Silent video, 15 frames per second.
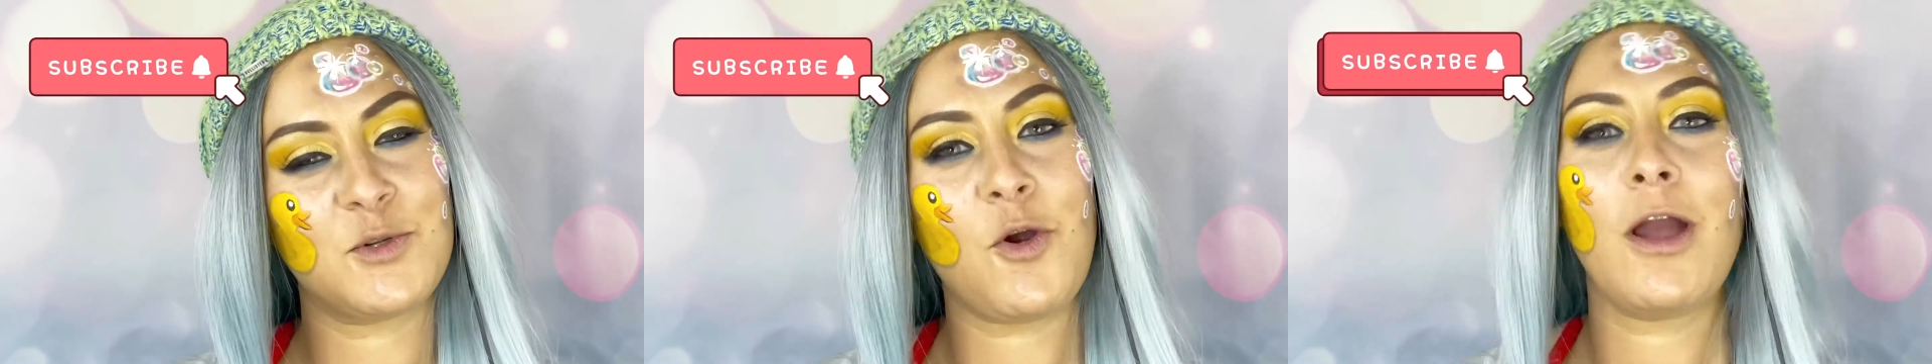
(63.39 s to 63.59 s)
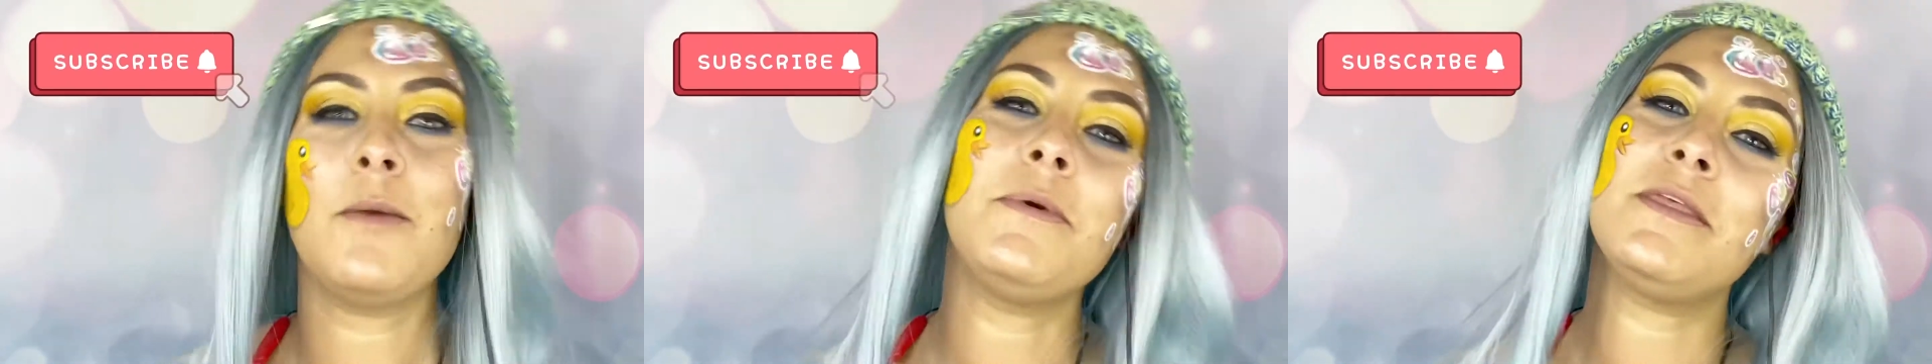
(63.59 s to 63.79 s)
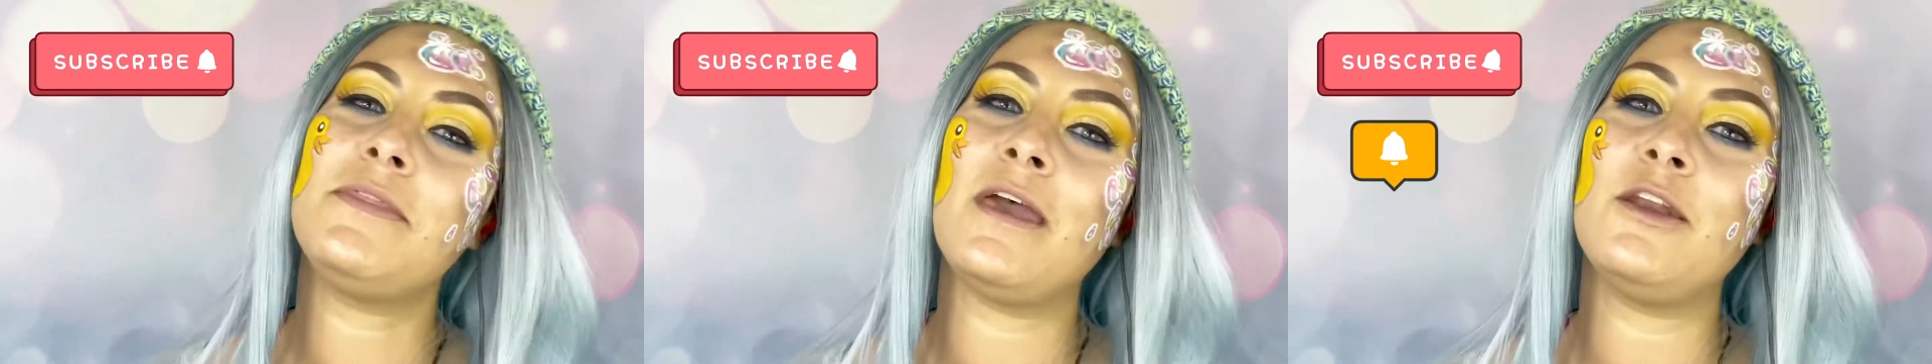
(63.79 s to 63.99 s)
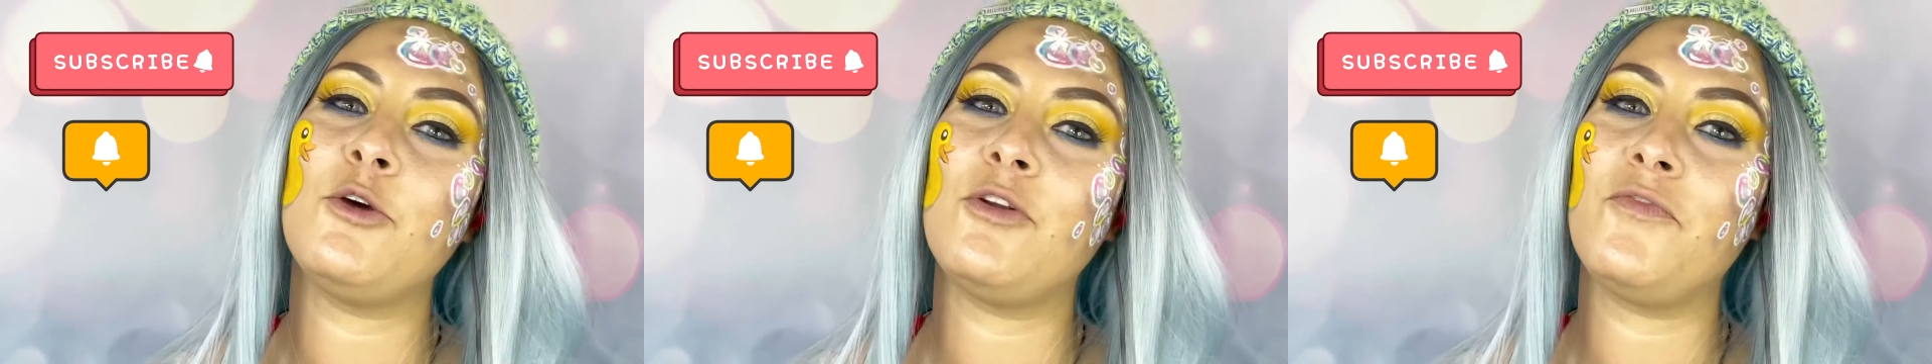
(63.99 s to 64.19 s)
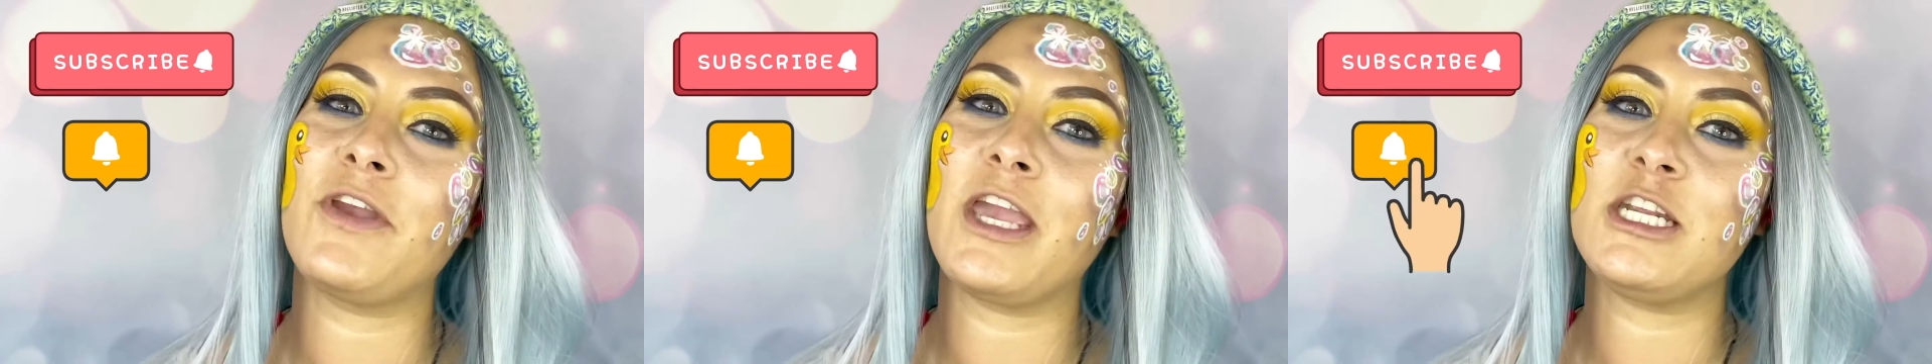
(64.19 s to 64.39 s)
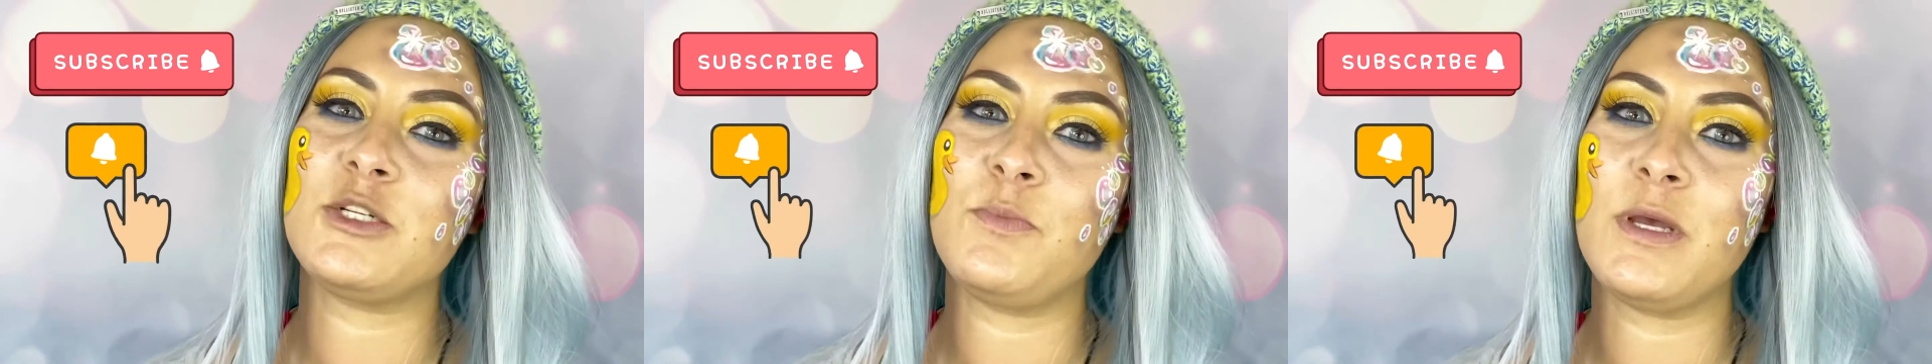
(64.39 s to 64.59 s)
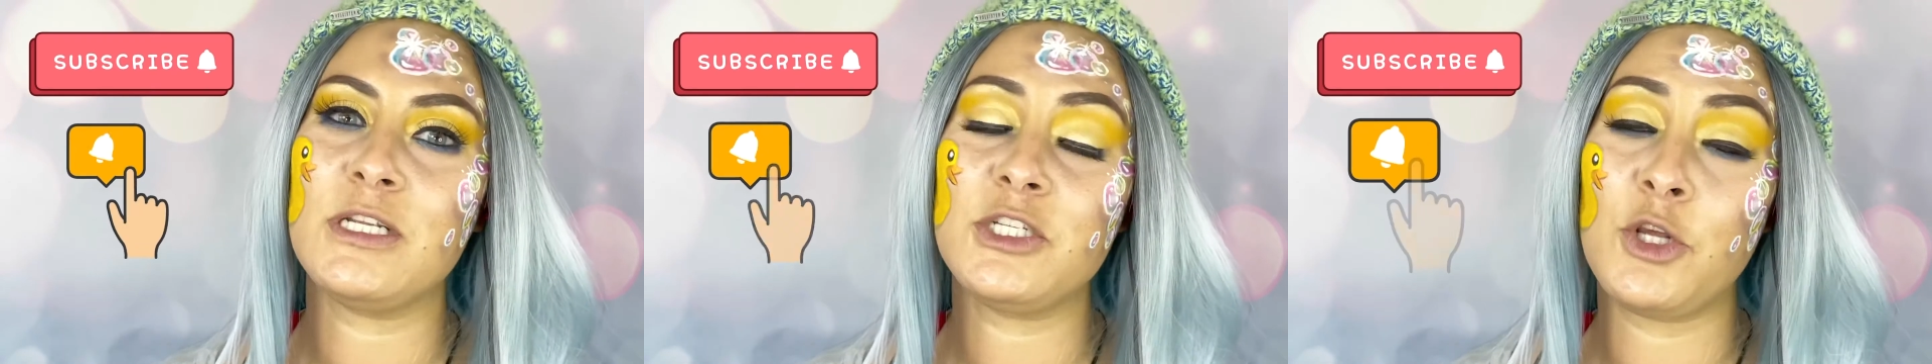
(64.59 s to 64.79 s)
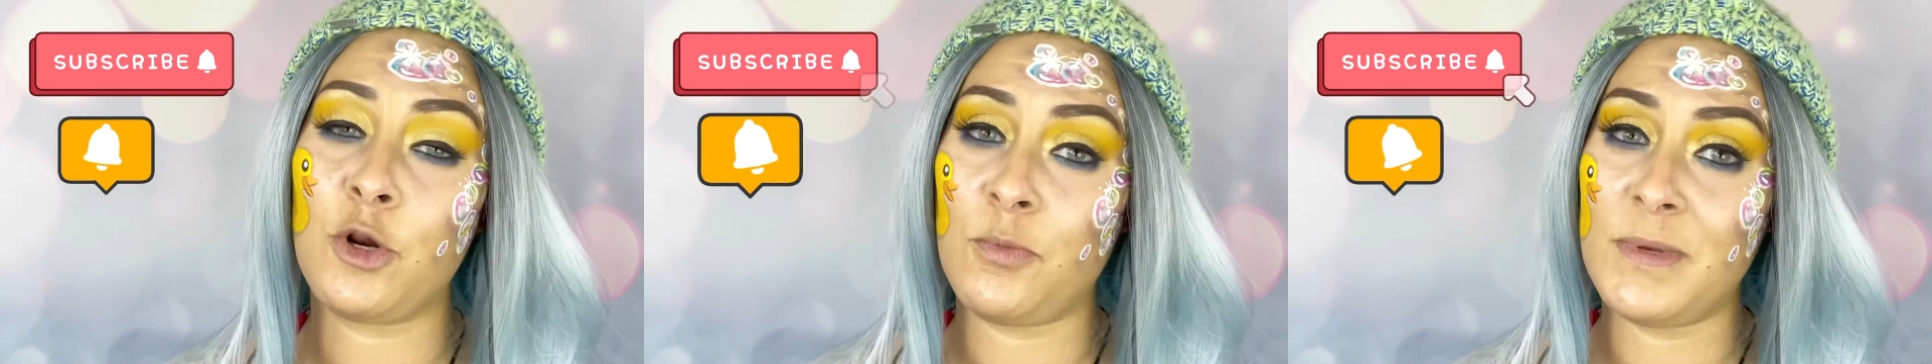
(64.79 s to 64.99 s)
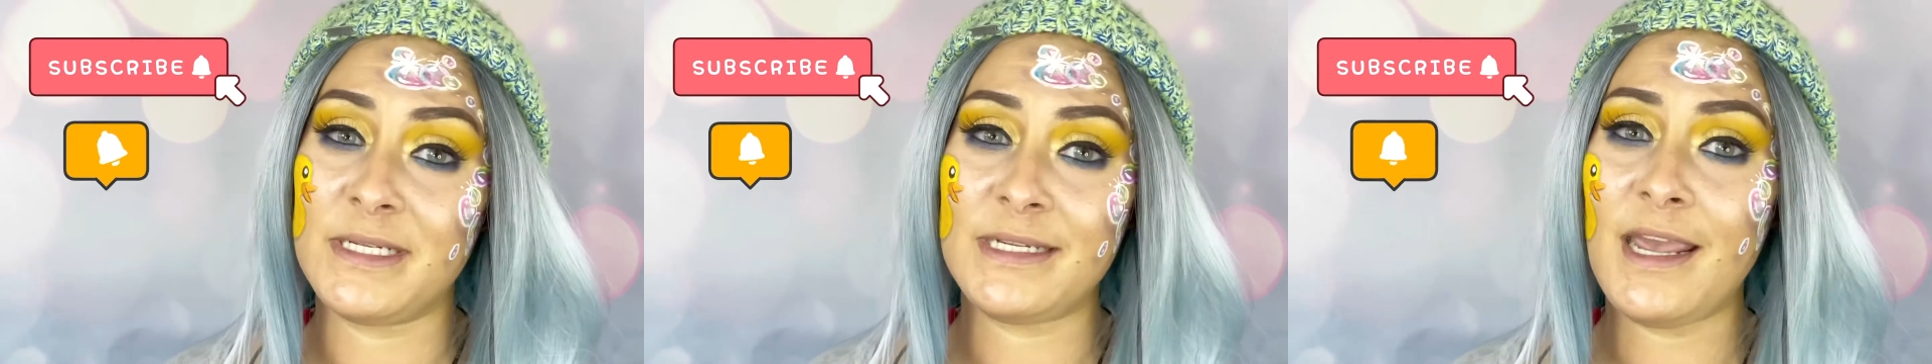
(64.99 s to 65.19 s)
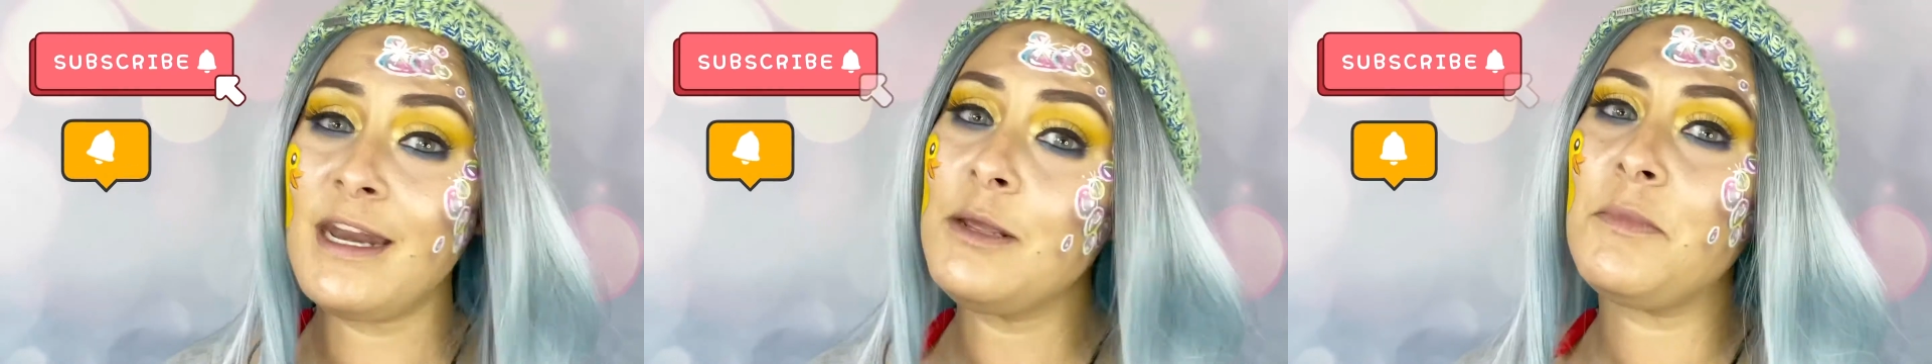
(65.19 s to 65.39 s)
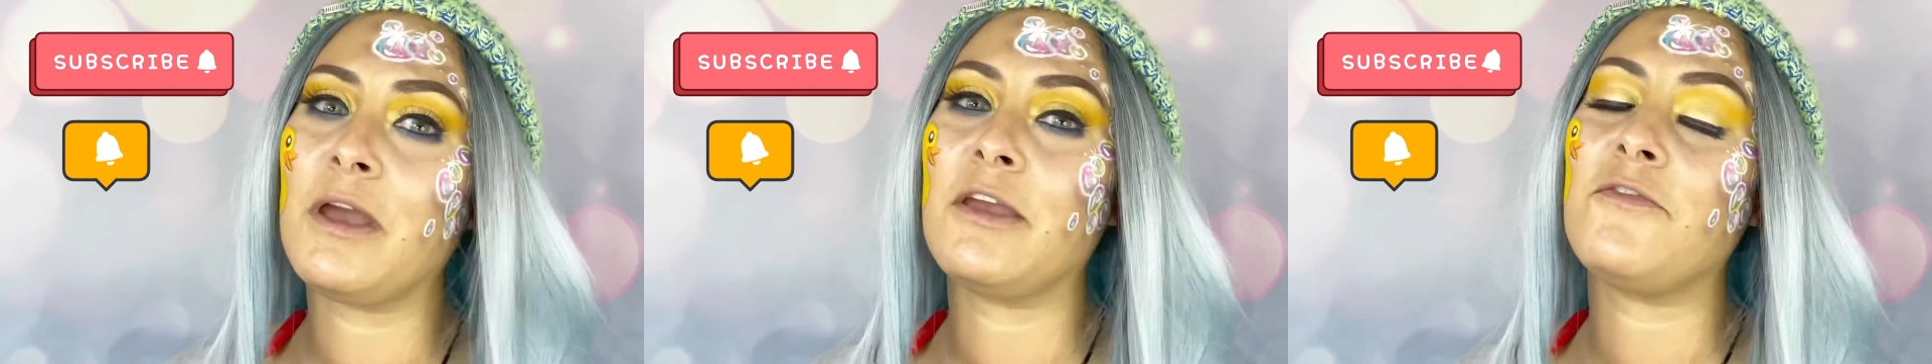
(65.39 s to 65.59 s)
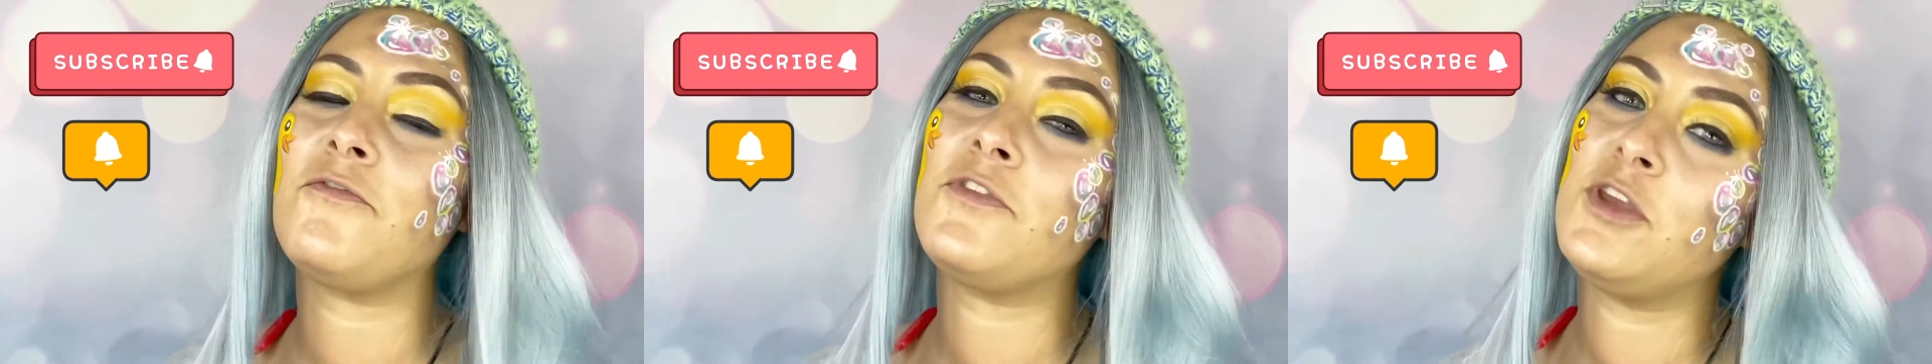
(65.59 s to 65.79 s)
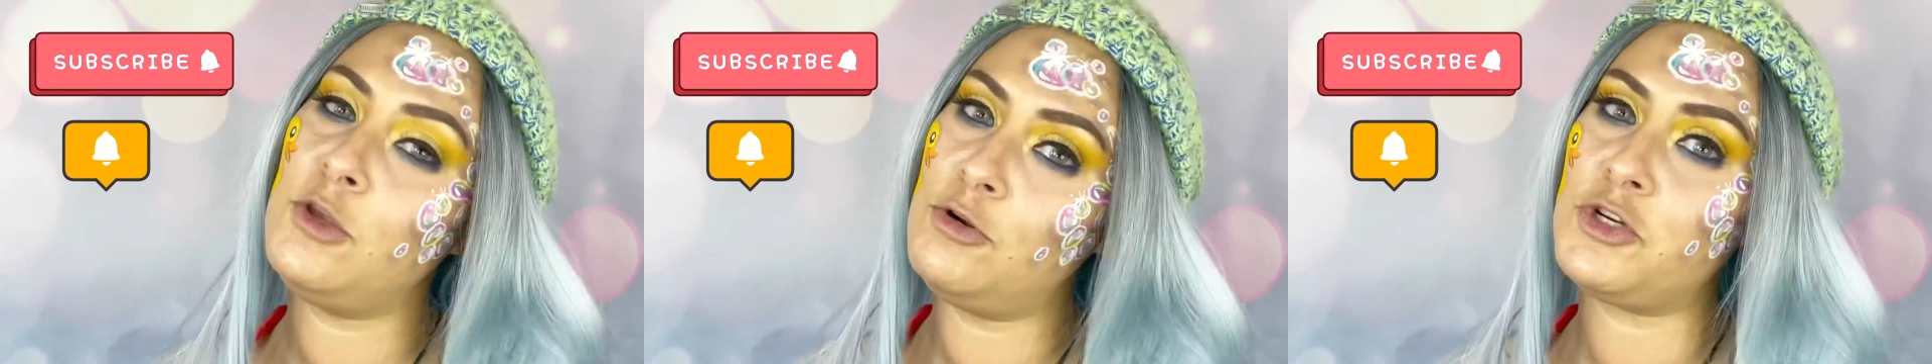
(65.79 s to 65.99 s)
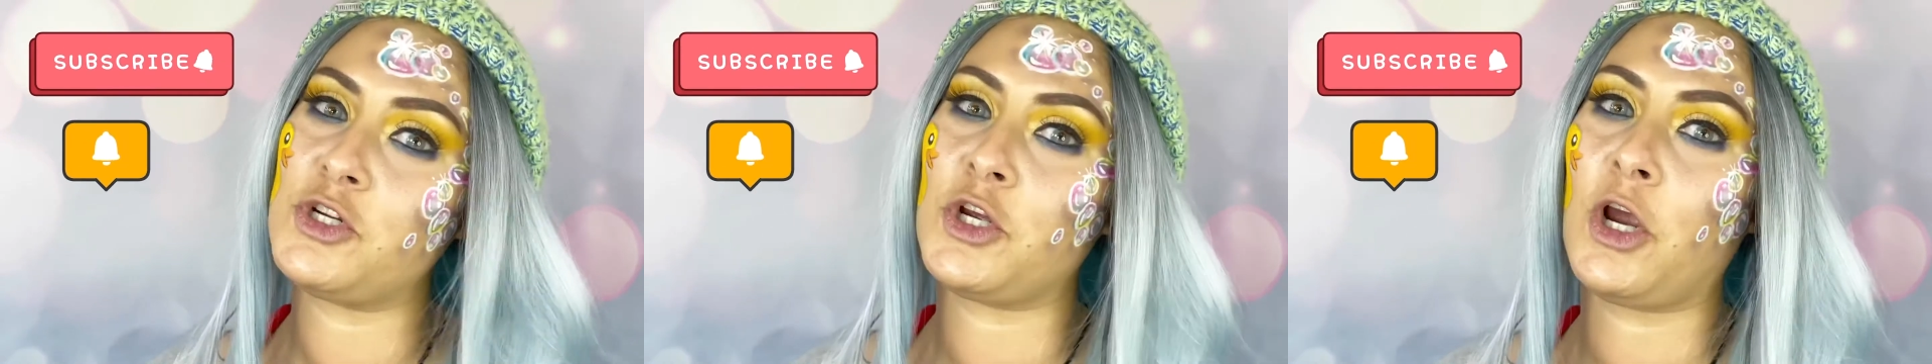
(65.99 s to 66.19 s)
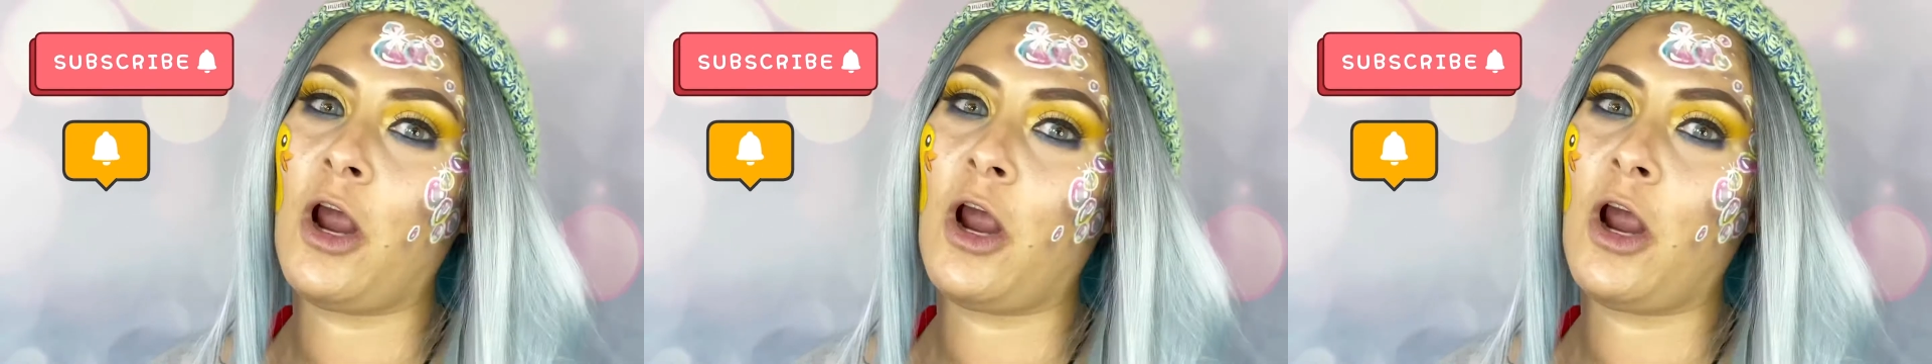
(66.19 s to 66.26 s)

hit that notification bell so you don't miss any of my future